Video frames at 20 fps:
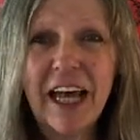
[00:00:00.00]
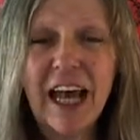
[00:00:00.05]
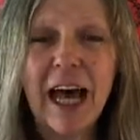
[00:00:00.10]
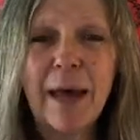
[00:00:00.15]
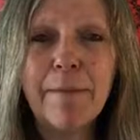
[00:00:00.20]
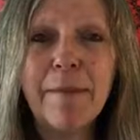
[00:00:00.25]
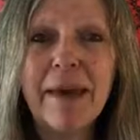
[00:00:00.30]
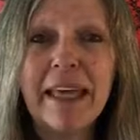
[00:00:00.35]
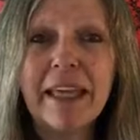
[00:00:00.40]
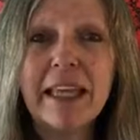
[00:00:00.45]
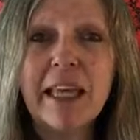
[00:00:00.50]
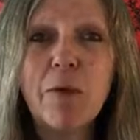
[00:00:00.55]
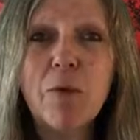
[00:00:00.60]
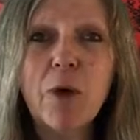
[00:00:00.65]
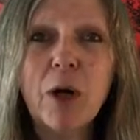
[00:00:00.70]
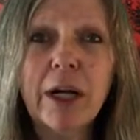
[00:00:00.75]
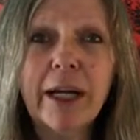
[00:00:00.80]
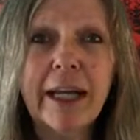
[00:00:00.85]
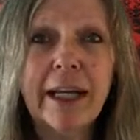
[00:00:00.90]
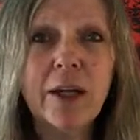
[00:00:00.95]
I mainly
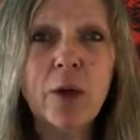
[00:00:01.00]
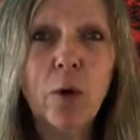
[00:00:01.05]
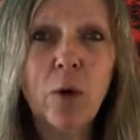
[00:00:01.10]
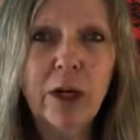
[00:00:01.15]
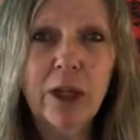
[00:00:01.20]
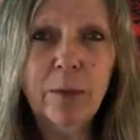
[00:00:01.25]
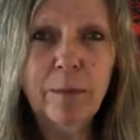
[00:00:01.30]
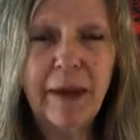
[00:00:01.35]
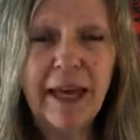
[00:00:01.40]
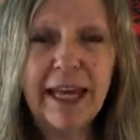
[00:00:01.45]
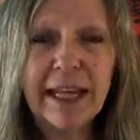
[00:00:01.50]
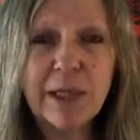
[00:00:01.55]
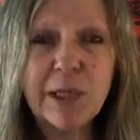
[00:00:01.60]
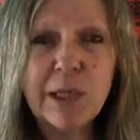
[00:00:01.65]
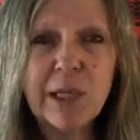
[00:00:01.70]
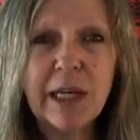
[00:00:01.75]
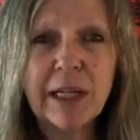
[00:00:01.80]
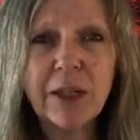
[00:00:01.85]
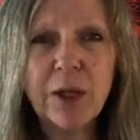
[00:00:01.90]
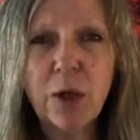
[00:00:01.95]
work in oil
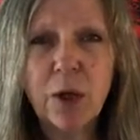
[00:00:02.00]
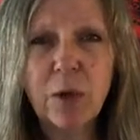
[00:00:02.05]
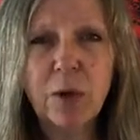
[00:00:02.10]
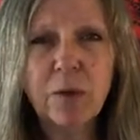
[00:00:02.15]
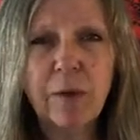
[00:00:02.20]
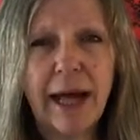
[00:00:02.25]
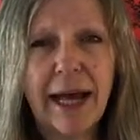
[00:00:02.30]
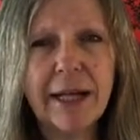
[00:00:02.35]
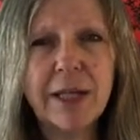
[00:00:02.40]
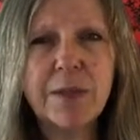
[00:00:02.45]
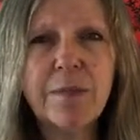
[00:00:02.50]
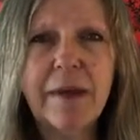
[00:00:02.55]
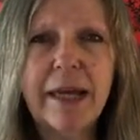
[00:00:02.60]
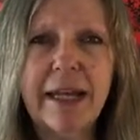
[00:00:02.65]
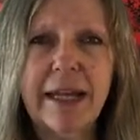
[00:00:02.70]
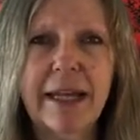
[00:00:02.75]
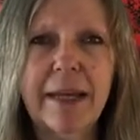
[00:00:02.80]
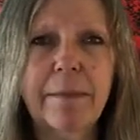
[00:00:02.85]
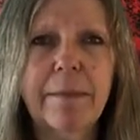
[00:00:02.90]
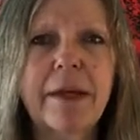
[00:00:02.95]
paints and cold wax
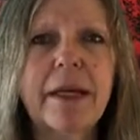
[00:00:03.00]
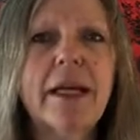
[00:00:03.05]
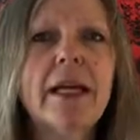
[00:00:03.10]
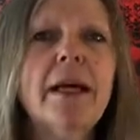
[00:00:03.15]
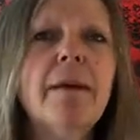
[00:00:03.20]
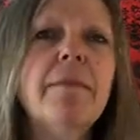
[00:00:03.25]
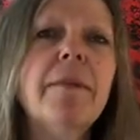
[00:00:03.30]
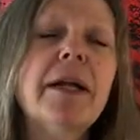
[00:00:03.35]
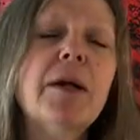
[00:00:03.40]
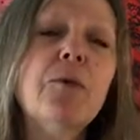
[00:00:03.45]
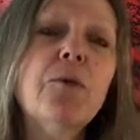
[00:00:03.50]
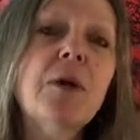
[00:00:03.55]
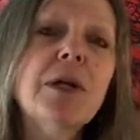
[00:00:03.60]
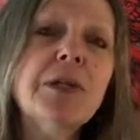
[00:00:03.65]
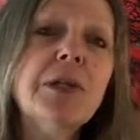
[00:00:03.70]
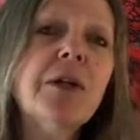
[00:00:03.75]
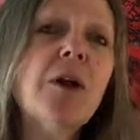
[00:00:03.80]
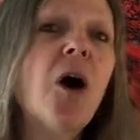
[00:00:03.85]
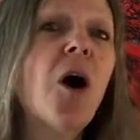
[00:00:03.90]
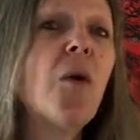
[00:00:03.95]
medium, but it
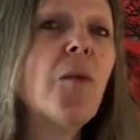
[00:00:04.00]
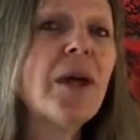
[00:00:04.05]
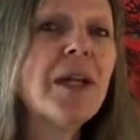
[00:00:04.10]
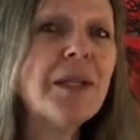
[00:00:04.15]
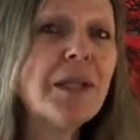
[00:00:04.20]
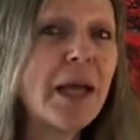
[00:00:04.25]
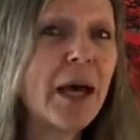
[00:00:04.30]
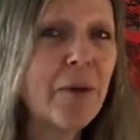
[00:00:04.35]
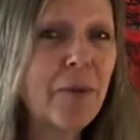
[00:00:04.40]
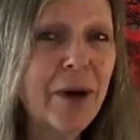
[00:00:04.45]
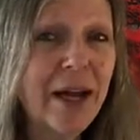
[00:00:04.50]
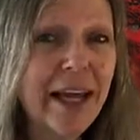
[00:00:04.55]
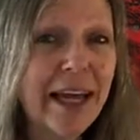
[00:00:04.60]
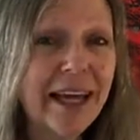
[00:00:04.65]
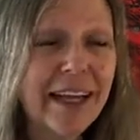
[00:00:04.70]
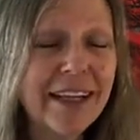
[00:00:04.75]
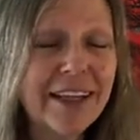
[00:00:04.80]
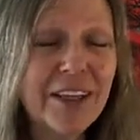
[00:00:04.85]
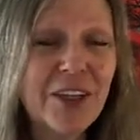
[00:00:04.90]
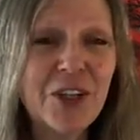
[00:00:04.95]
wasn't always that
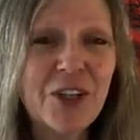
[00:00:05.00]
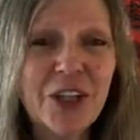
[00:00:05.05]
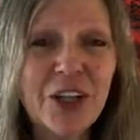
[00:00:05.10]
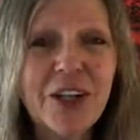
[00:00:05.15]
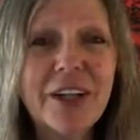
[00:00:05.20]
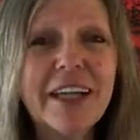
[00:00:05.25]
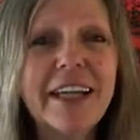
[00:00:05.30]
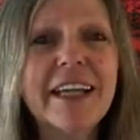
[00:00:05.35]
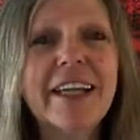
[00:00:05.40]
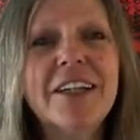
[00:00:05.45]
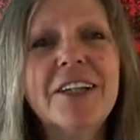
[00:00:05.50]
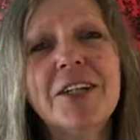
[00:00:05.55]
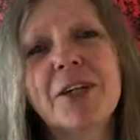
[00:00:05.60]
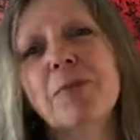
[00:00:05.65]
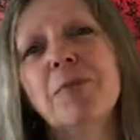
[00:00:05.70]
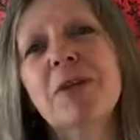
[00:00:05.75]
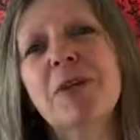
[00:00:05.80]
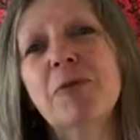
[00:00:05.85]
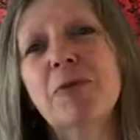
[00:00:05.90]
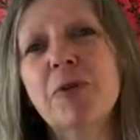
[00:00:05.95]
way. The journey
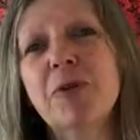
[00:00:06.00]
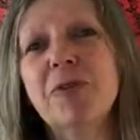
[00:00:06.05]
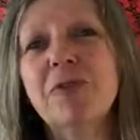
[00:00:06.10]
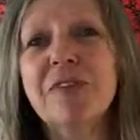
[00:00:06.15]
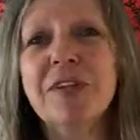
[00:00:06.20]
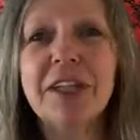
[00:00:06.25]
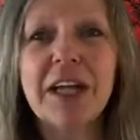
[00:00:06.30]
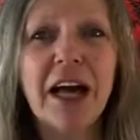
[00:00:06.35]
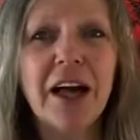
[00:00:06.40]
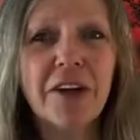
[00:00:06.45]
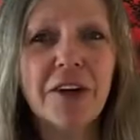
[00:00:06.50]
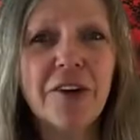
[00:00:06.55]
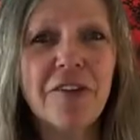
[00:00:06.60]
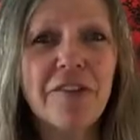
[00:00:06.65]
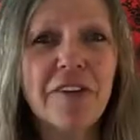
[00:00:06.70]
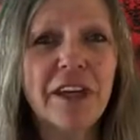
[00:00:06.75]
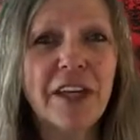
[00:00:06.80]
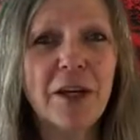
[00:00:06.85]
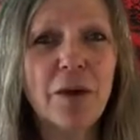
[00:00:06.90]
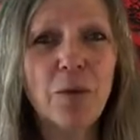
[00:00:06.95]
took me through
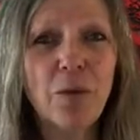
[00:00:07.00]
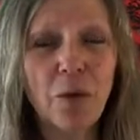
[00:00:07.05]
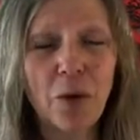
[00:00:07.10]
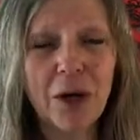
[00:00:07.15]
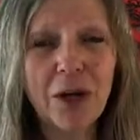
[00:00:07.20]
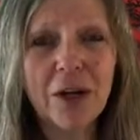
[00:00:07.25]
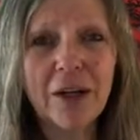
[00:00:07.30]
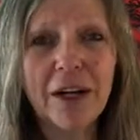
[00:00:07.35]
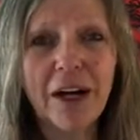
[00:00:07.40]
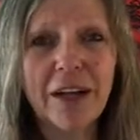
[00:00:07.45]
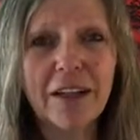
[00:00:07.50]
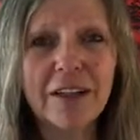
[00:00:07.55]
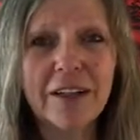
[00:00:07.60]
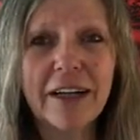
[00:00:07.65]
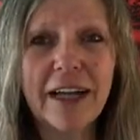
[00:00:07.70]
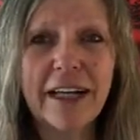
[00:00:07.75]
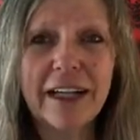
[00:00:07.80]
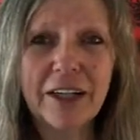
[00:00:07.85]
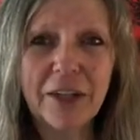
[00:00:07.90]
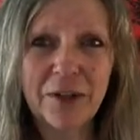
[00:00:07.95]
photography,
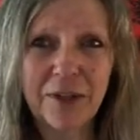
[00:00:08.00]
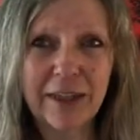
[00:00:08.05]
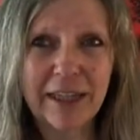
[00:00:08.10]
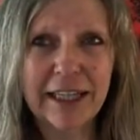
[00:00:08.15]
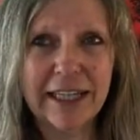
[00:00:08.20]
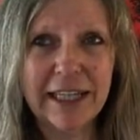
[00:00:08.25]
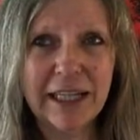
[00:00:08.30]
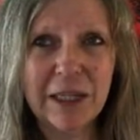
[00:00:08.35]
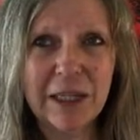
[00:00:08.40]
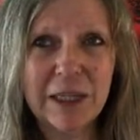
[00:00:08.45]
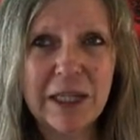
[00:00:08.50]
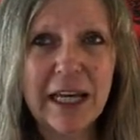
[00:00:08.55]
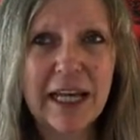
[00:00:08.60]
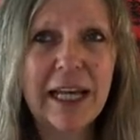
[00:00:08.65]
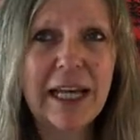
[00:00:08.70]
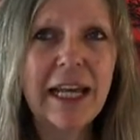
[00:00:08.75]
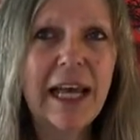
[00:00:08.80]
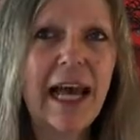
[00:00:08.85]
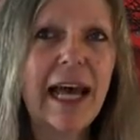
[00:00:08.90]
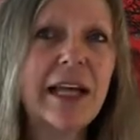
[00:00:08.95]
watercolor, and acrylics
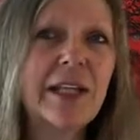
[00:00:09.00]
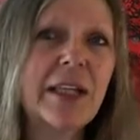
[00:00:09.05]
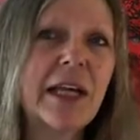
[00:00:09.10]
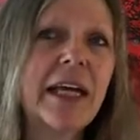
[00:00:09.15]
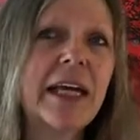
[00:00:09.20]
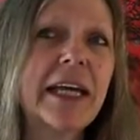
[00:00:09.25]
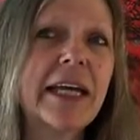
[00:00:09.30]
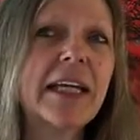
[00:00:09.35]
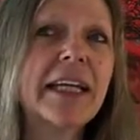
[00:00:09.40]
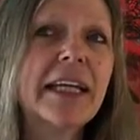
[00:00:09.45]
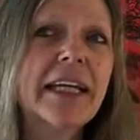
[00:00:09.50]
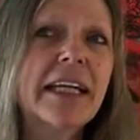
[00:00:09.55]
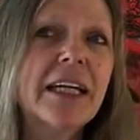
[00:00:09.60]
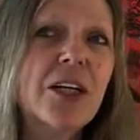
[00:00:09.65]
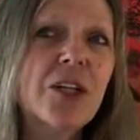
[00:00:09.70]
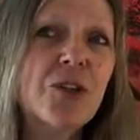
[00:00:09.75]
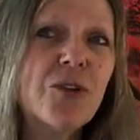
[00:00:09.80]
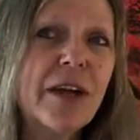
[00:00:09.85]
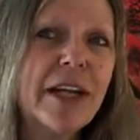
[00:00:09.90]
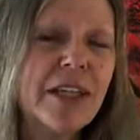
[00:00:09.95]
as I
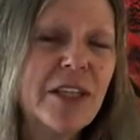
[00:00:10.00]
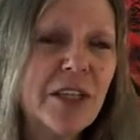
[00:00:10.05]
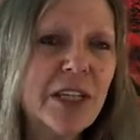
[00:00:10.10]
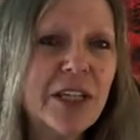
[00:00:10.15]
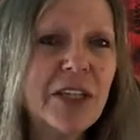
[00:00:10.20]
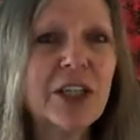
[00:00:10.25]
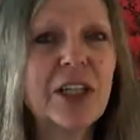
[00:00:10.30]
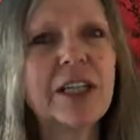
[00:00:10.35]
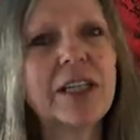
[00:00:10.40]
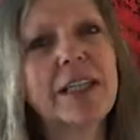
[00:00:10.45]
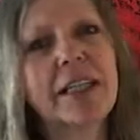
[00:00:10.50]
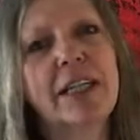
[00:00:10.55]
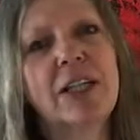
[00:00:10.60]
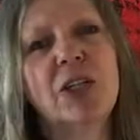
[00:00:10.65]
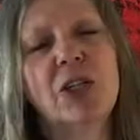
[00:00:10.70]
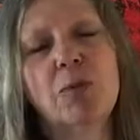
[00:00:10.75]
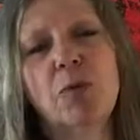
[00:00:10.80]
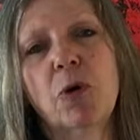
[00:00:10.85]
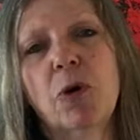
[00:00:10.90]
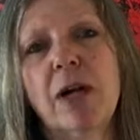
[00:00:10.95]
transitioned
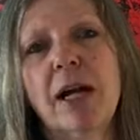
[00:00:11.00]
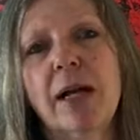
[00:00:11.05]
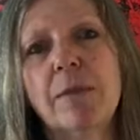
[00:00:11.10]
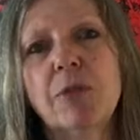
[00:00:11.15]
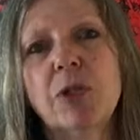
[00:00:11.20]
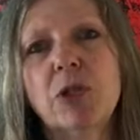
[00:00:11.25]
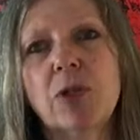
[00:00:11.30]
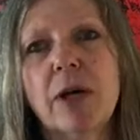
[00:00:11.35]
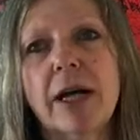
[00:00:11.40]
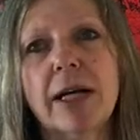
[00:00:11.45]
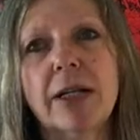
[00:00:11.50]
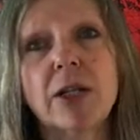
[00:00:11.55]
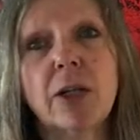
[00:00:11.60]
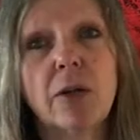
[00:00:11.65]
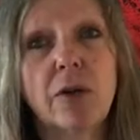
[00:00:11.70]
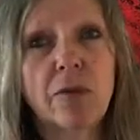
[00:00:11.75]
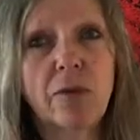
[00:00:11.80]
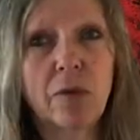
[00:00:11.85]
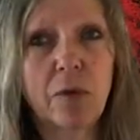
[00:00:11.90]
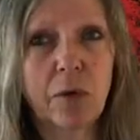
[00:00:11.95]
into more abstract
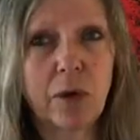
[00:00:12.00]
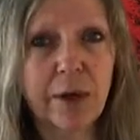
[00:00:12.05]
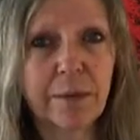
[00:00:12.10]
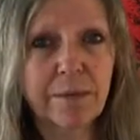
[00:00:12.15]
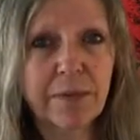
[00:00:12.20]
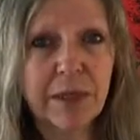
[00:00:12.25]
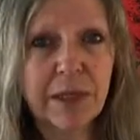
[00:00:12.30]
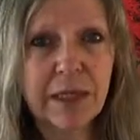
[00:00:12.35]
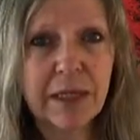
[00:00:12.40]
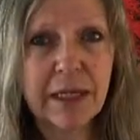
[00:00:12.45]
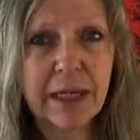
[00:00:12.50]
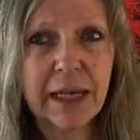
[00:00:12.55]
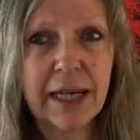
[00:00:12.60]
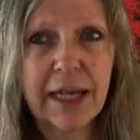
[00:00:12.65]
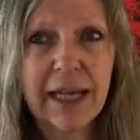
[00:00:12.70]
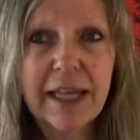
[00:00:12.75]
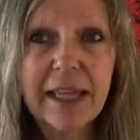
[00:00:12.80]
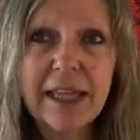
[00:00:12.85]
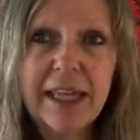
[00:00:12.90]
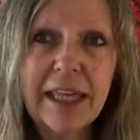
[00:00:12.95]
forms.
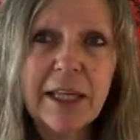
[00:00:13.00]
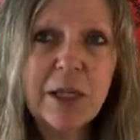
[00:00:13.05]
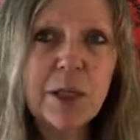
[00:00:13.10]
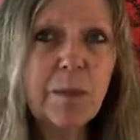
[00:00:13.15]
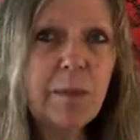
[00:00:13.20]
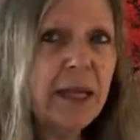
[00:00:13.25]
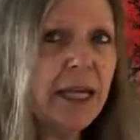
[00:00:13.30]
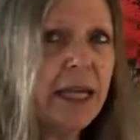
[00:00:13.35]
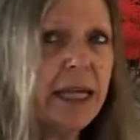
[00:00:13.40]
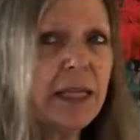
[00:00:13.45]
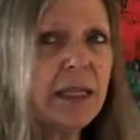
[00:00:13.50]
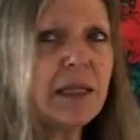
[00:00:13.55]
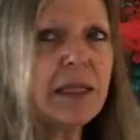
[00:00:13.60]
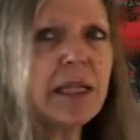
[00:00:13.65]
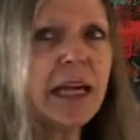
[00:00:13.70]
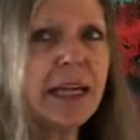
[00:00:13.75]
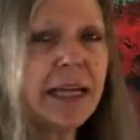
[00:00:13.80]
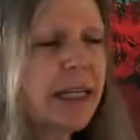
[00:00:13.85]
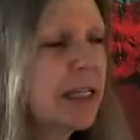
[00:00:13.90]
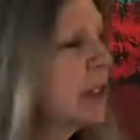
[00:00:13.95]
This piece
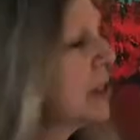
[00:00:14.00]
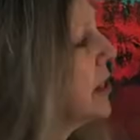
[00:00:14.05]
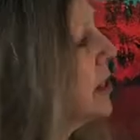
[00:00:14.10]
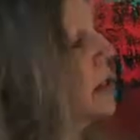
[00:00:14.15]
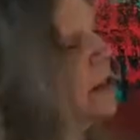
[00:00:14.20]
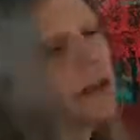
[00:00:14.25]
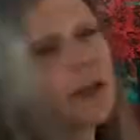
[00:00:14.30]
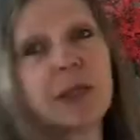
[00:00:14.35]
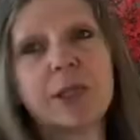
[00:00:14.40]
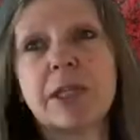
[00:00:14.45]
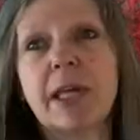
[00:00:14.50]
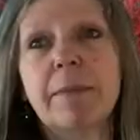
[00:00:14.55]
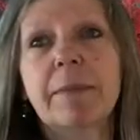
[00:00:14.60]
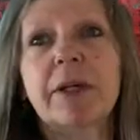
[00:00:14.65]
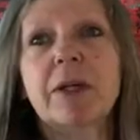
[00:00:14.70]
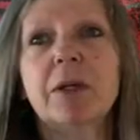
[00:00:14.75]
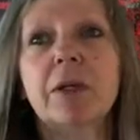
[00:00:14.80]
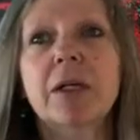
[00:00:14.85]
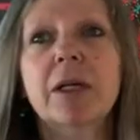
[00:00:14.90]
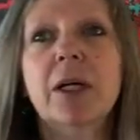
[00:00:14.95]
I consider the
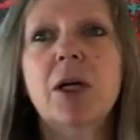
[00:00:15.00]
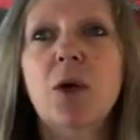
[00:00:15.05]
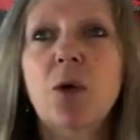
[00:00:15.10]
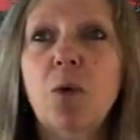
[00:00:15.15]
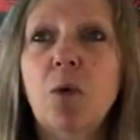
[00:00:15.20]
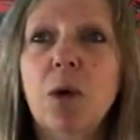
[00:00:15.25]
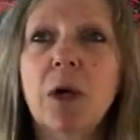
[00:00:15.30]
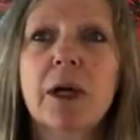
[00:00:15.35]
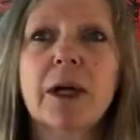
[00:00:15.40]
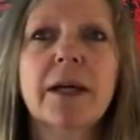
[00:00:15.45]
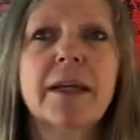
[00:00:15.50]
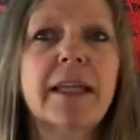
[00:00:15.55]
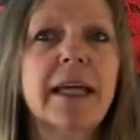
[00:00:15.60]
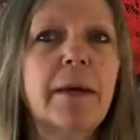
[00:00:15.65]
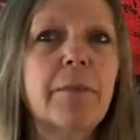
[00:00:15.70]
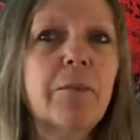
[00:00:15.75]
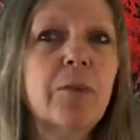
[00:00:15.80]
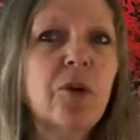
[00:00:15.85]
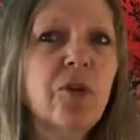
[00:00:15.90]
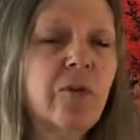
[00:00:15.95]
seminal work
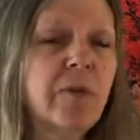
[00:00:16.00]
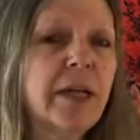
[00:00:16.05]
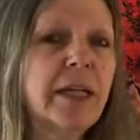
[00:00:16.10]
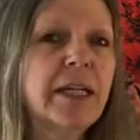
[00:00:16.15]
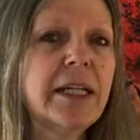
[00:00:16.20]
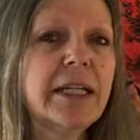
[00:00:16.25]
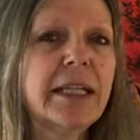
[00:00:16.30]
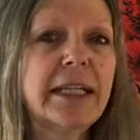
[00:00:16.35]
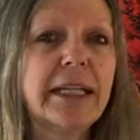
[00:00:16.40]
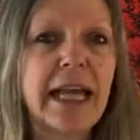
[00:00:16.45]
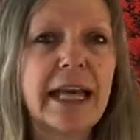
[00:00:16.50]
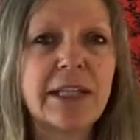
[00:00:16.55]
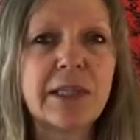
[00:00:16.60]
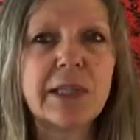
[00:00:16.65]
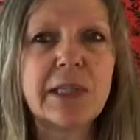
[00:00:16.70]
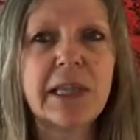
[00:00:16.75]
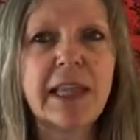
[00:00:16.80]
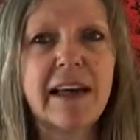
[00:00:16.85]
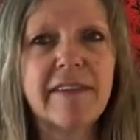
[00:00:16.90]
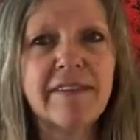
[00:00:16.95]
that moved me to the
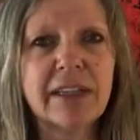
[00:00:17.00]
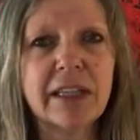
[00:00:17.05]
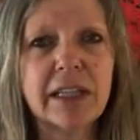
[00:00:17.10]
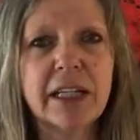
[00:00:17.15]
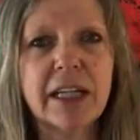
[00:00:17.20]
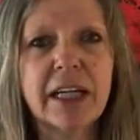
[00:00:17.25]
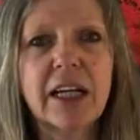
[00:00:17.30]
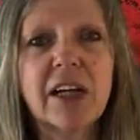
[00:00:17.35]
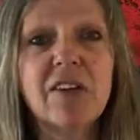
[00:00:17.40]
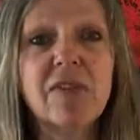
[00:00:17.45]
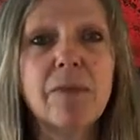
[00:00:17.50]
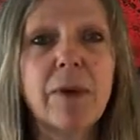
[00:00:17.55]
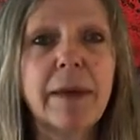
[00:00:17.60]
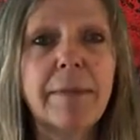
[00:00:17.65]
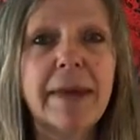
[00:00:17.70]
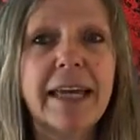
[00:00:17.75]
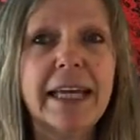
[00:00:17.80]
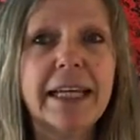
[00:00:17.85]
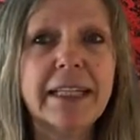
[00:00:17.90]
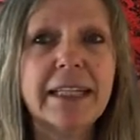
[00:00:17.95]
next level of my
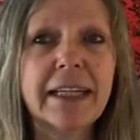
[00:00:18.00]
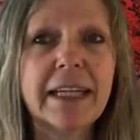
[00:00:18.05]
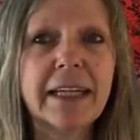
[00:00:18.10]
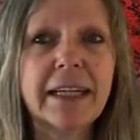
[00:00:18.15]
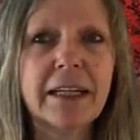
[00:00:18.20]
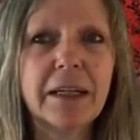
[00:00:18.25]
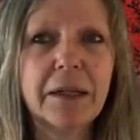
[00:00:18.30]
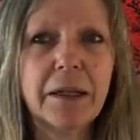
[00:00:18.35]
painting.